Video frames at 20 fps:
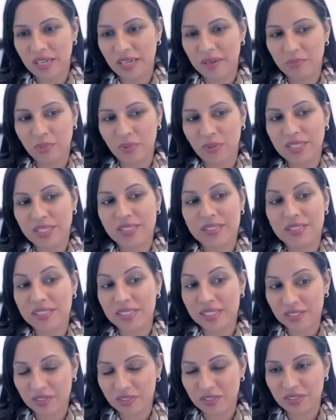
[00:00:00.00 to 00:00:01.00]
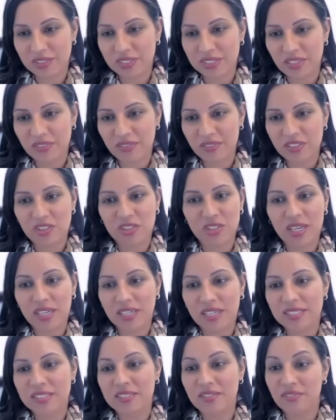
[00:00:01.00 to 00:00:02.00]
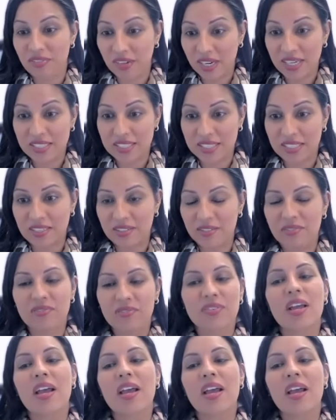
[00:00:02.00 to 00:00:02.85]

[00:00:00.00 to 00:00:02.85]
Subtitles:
endpoint signals that the drug is effective,